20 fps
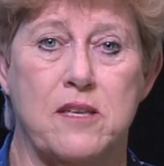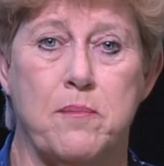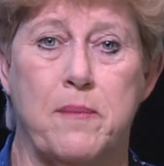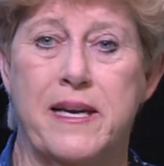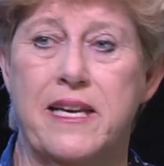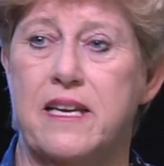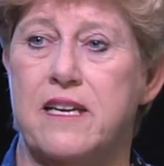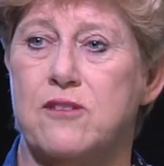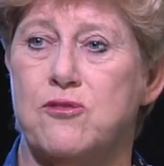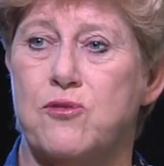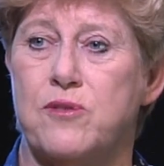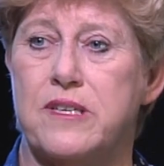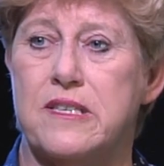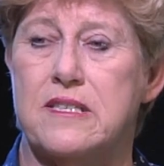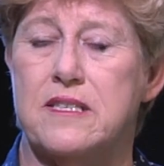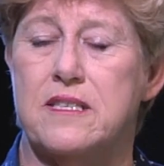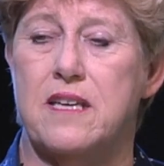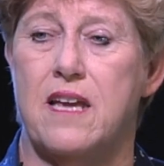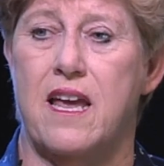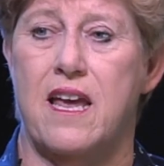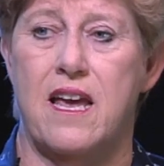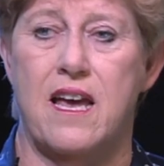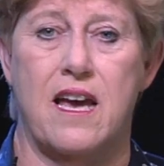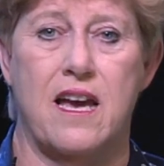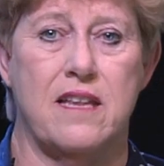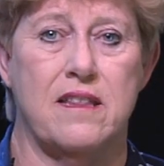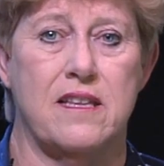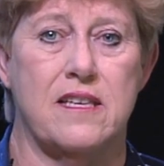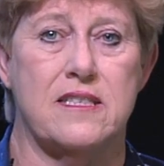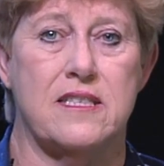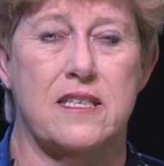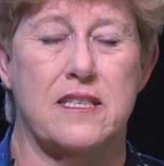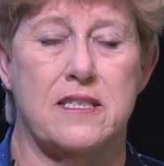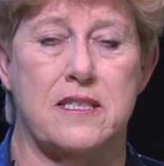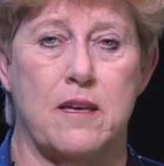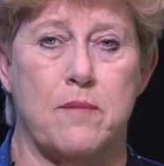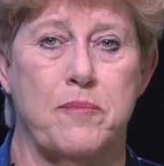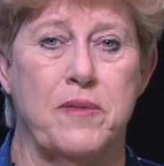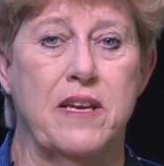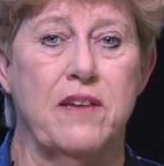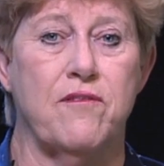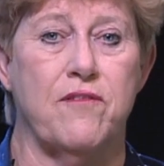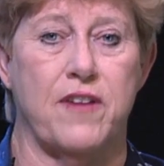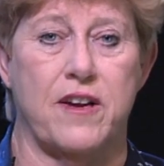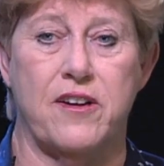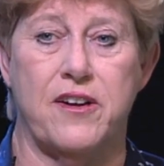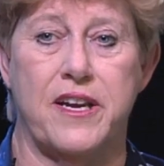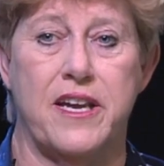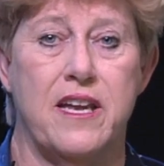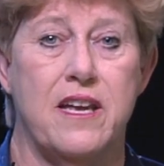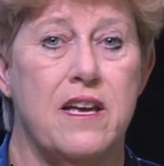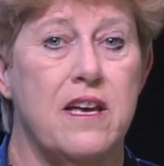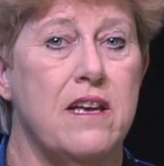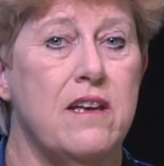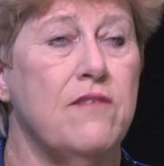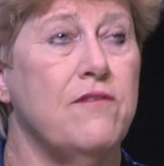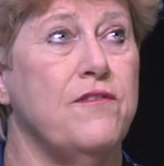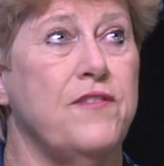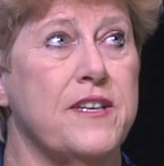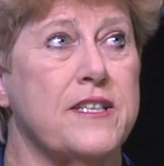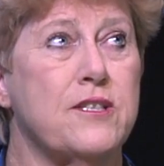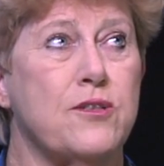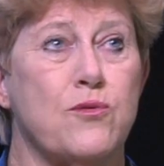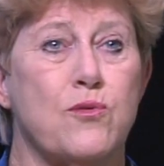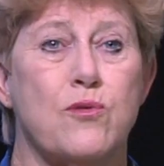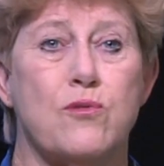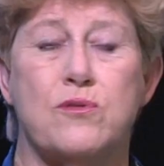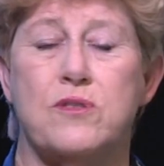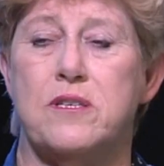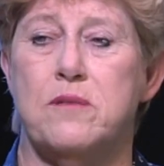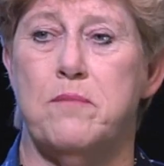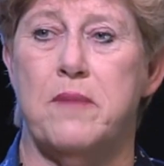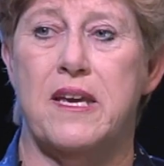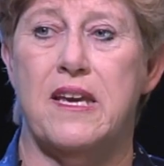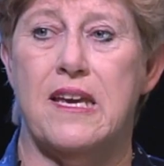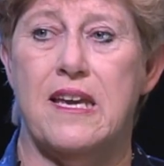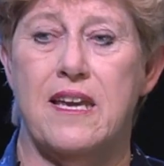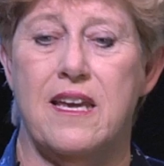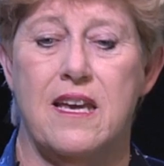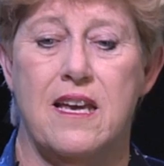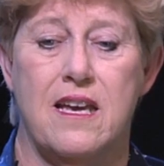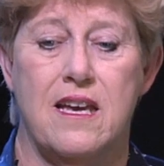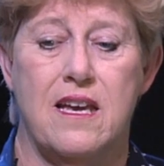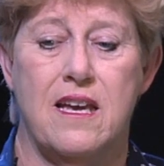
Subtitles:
my interest, and this is something very visceral to me.